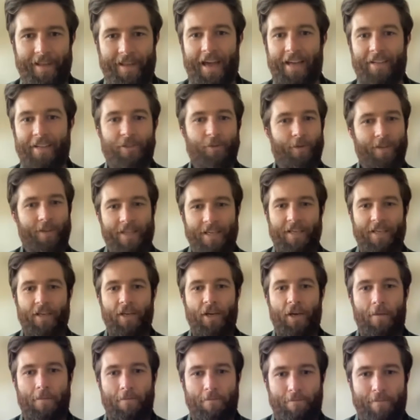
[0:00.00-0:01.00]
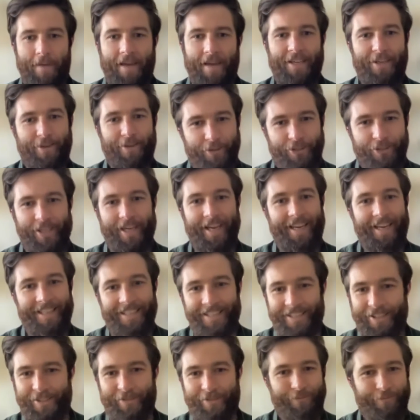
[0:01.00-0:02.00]
And so I think Make Your
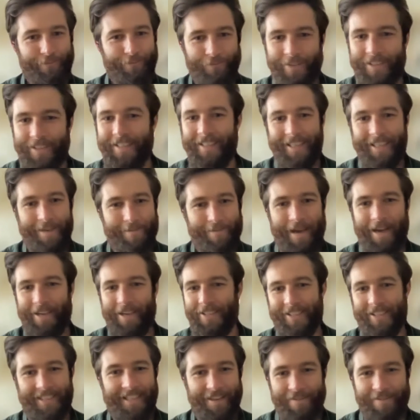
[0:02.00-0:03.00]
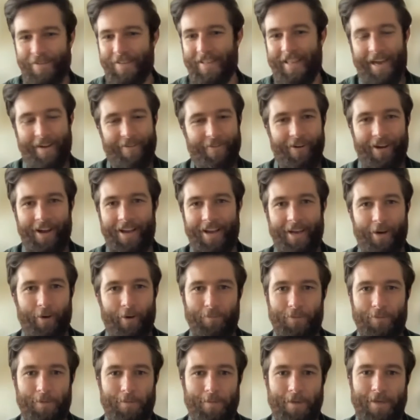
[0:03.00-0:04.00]
Change is really about just giving that right
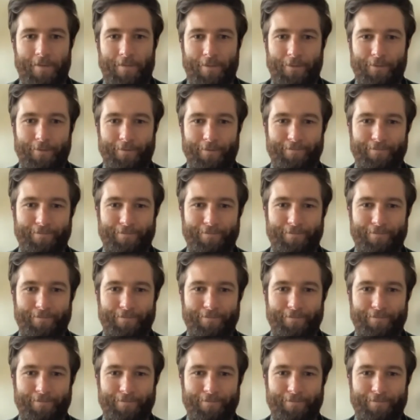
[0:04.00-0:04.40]
help to people.